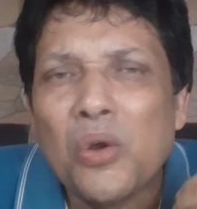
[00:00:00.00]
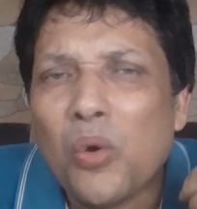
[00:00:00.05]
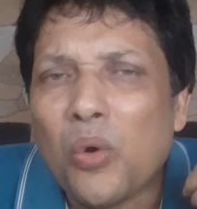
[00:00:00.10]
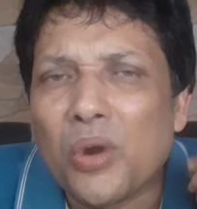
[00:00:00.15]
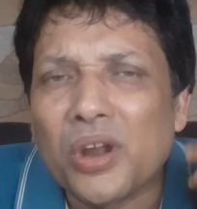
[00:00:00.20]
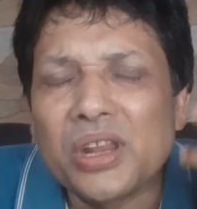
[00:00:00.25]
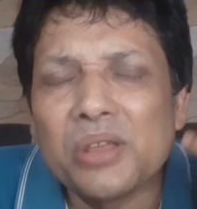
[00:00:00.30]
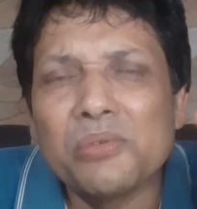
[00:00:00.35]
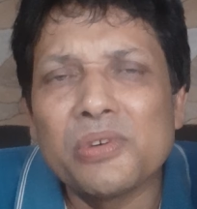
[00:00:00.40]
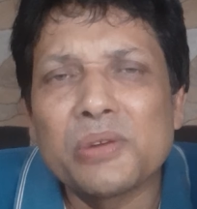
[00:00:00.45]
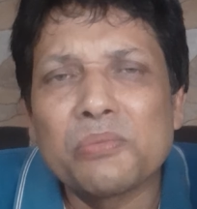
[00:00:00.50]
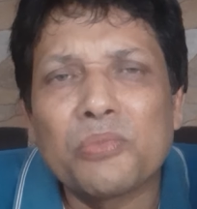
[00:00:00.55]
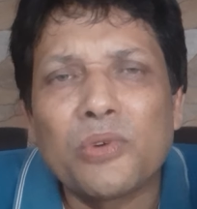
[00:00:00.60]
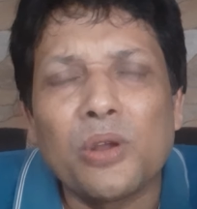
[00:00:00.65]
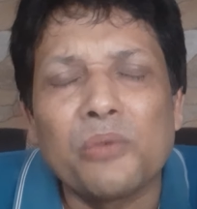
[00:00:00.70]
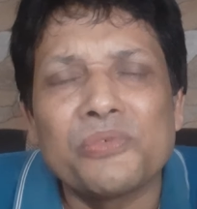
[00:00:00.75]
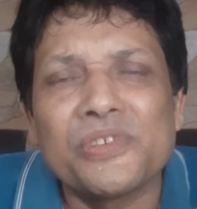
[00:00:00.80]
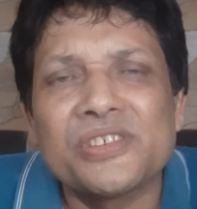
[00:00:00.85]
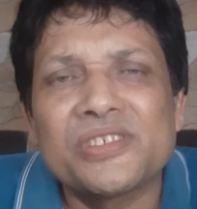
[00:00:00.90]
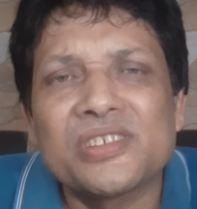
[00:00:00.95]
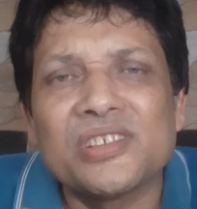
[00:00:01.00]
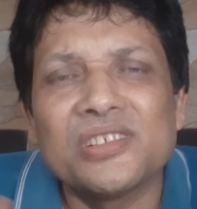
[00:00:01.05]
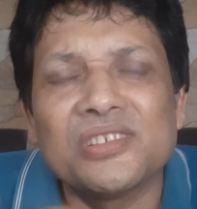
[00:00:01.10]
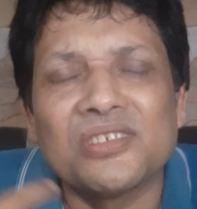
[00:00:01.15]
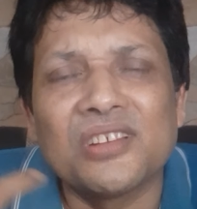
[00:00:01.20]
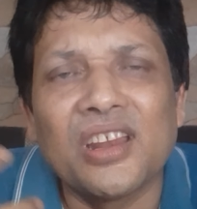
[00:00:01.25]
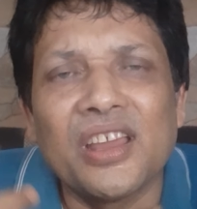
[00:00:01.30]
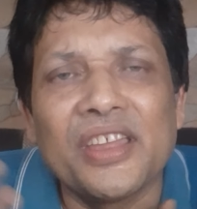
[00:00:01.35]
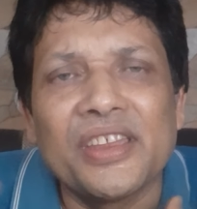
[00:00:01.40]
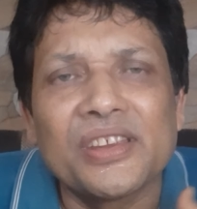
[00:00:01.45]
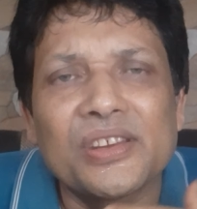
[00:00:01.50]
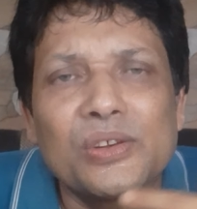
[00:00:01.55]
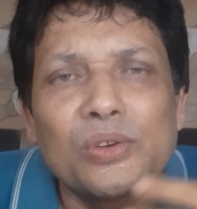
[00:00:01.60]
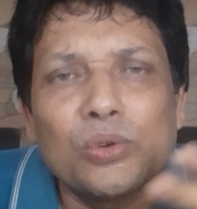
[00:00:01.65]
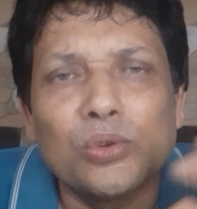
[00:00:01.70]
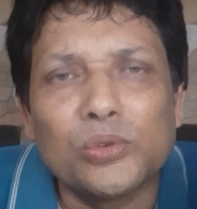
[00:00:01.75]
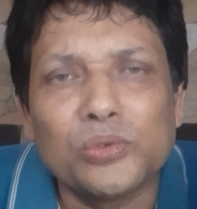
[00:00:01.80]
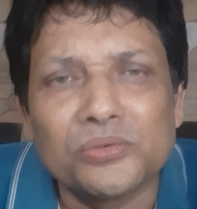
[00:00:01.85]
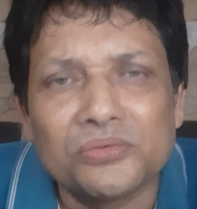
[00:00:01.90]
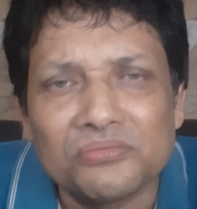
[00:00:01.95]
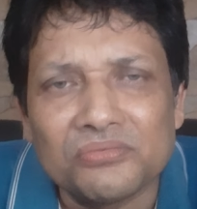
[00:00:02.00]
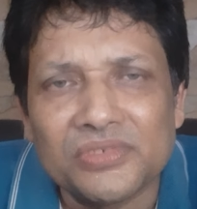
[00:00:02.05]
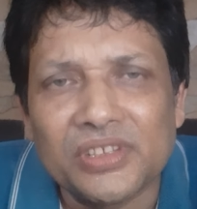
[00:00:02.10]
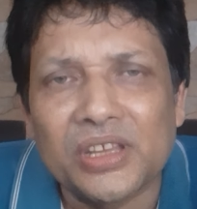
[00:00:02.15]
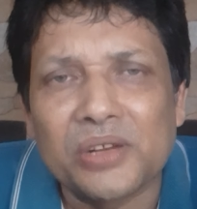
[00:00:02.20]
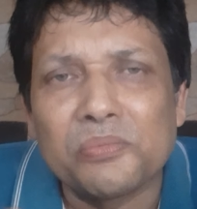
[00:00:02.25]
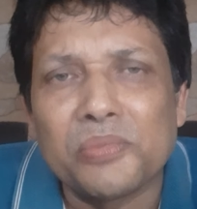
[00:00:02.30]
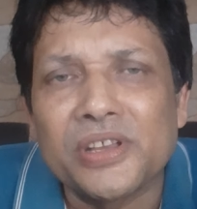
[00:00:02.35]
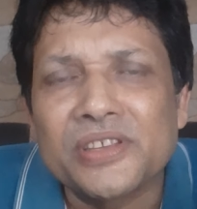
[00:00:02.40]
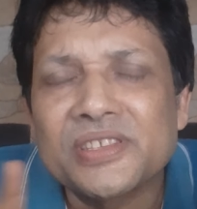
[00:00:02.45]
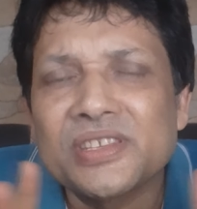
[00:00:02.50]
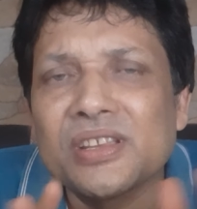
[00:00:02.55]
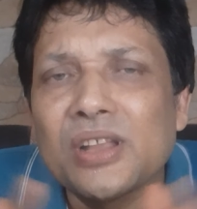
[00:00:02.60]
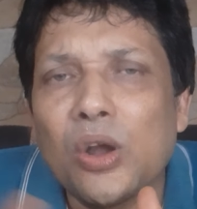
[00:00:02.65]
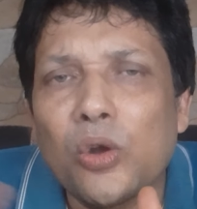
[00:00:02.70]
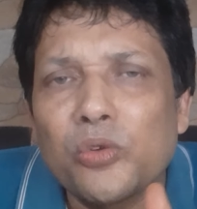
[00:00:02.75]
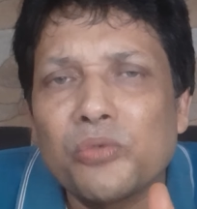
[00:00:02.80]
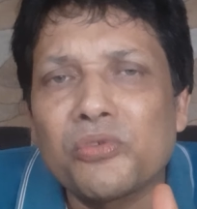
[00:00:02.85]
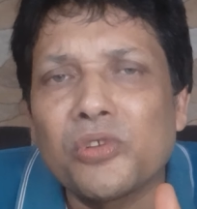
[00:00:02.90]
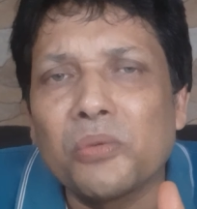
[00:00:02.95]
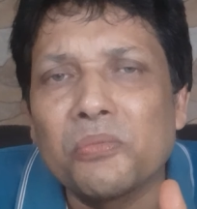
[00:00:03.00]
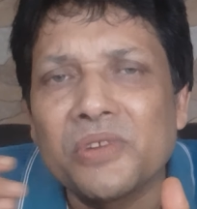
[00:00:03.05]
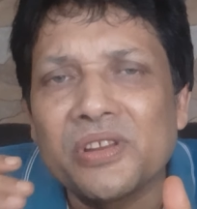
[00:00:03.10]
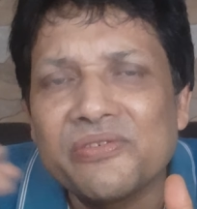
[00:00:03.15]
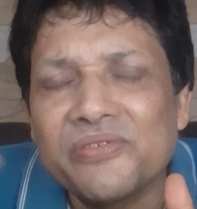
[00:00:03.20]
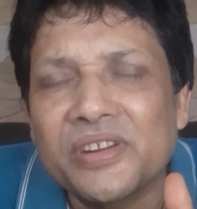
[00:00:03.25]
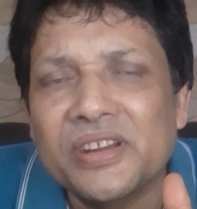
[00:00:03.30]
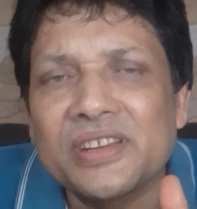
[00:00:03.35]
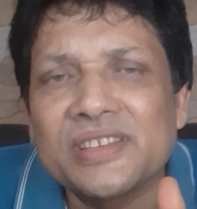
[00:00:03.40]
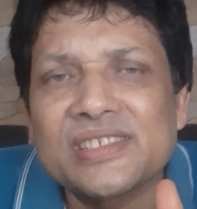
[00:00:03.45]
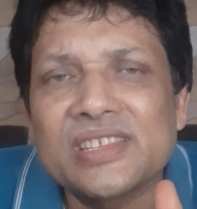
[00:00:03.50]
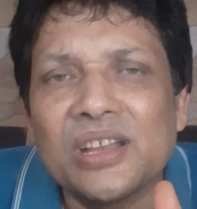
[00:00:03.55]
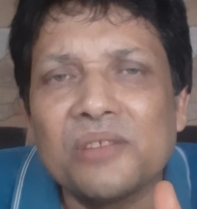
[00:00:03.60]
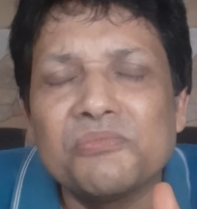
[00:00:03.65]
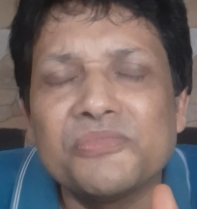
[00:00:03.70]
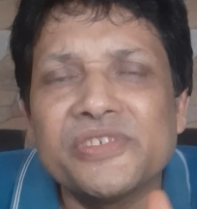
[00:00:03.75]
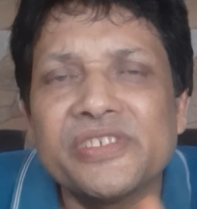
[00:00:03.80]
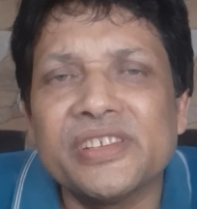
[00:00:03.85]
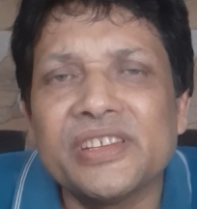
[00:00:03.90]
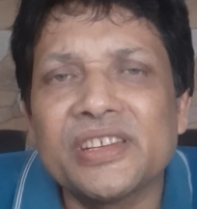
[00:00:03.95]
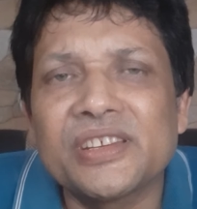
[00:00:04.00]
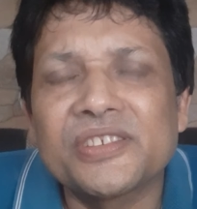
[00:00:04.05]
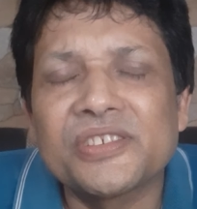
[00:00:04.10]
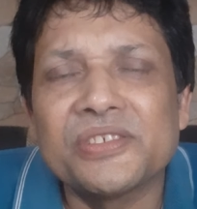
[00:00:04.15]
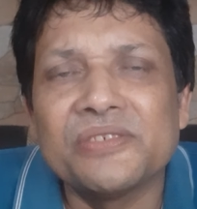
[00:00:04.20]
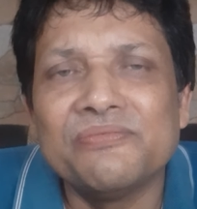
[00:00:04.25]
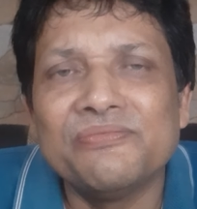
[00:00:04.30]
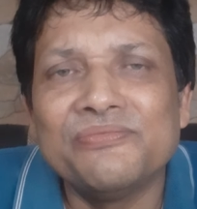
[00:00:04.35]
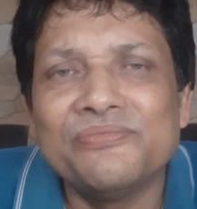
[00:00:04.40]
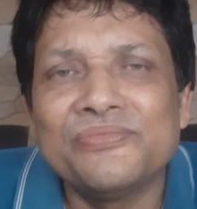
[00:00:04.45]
whatever profession, like, you know, they are passing out from different subject,